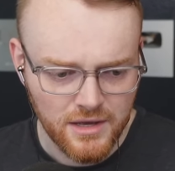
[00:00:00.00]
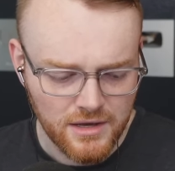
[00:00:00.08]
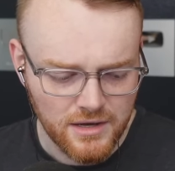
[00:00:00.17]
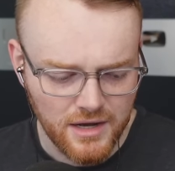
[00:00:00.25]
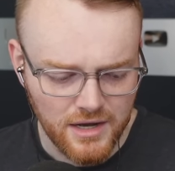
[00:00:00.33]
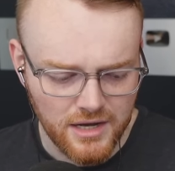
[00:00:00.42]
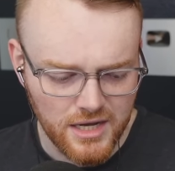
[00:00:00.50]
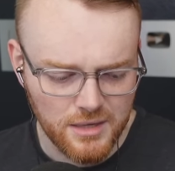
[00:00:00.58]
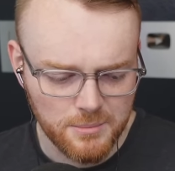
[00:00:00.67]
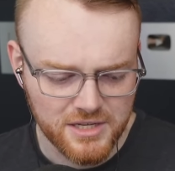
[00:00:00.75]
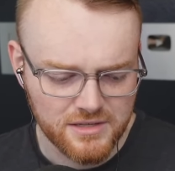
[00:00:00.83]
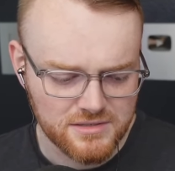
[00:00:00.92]
uh,
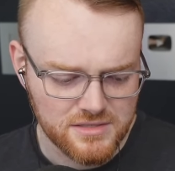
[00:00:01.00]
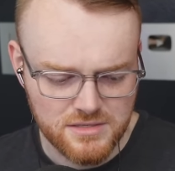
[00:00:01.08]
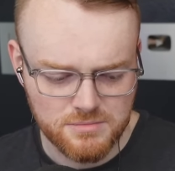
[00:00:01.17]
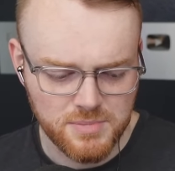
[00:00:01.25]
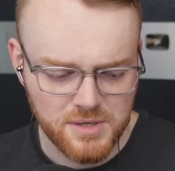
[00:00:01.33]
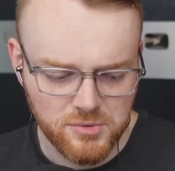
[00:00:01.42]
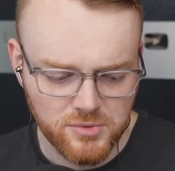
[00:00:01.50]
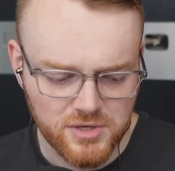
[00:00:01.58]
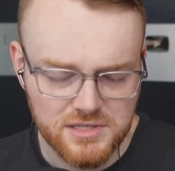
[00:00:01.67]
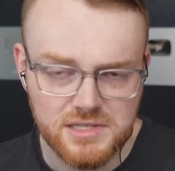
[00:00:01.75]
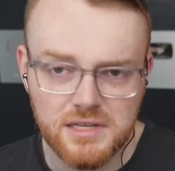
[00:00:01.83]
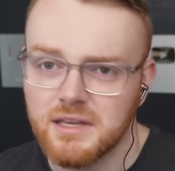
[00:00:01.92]
because people want
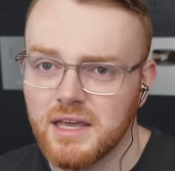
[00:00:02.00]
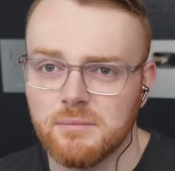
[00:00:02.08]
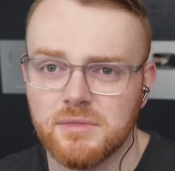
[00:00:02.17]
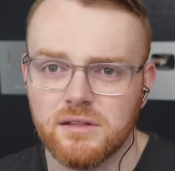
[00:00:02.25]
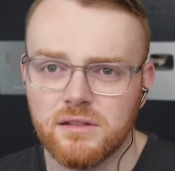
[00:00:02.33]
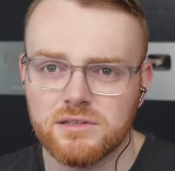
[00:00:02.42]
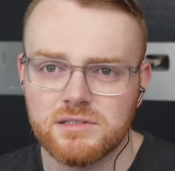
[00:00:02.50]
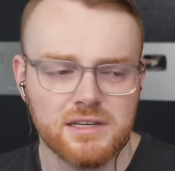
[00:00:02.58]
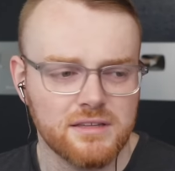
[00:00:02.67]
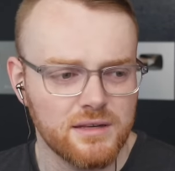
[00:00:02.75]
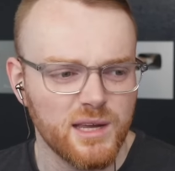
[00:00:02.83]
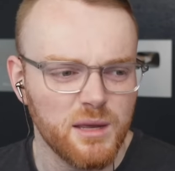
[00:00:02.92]
to see a game that looks
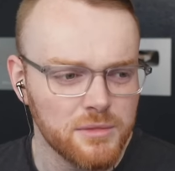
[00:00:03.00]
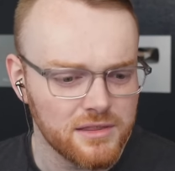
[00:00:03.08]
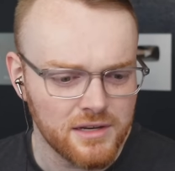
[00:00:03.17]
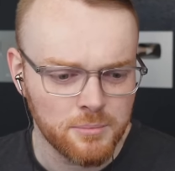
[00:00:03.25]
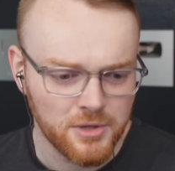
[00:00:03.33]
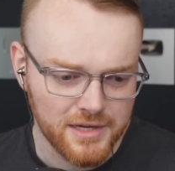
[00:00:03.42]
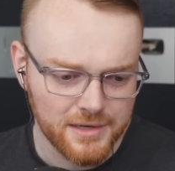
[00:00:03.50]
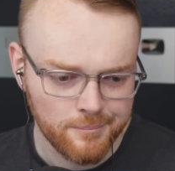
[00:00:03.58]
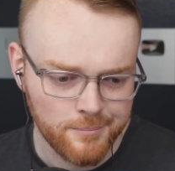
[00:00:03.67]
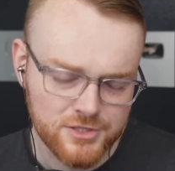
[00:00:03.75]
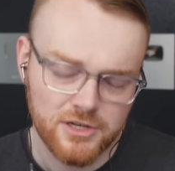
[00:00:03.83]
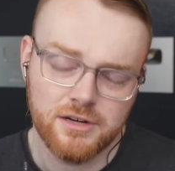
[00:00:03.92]
like the game that they're playing.
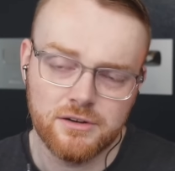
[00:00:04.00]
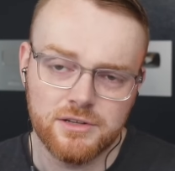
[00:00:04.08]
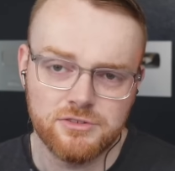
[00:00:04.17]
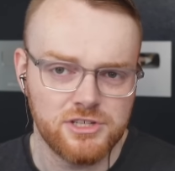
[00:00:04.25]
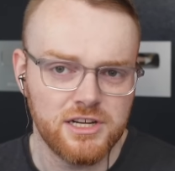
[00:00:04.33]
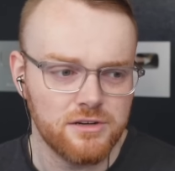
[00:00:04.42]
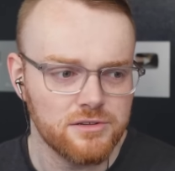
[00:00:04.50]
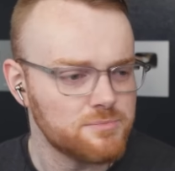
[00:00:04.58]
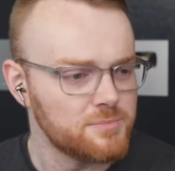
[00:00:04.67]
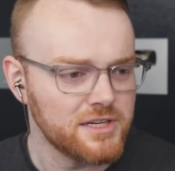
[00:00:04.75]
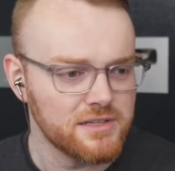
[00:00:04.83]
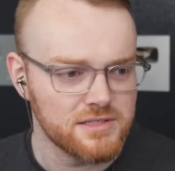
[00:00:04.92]
So I don't use shaders
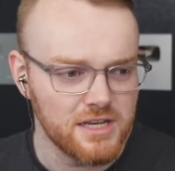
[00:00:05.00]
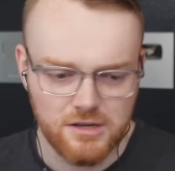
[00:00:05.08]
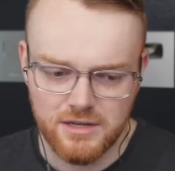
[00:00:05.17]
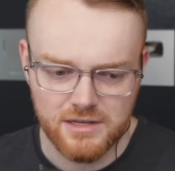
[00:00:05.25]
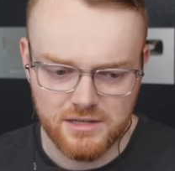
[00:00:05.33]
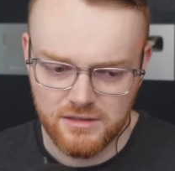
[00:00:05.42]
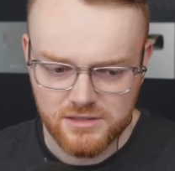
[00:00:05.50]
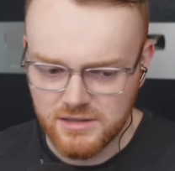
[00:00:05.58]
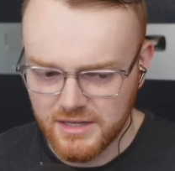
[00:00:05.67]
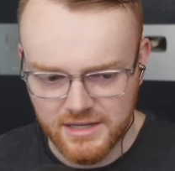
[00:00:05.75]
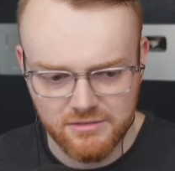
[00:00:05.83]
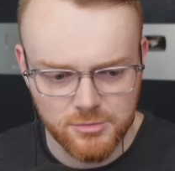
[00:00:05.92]
because it can look
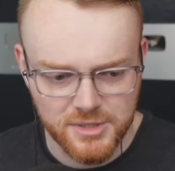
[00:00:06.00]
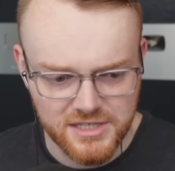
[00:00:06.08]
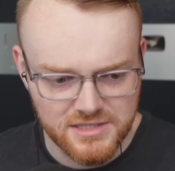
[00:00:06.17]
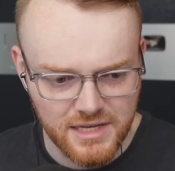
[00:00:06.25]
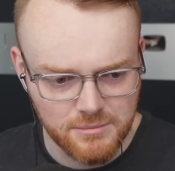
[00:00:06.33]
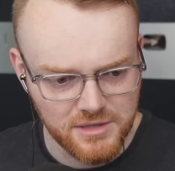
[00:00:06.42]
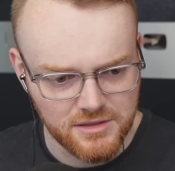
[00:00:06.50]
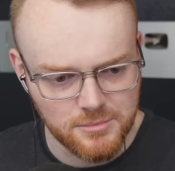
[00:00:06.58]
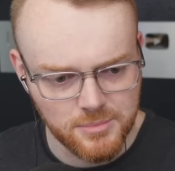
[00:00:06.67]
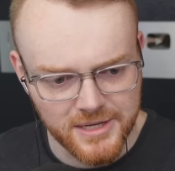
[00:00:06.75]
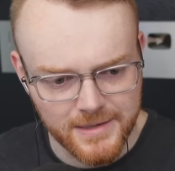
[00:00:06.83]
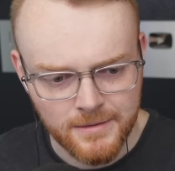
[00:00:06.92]
like everybody's game that they're
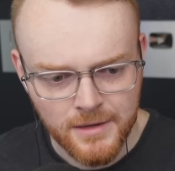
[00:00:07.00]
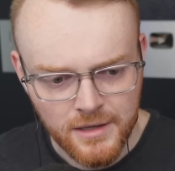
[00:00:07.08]
playing.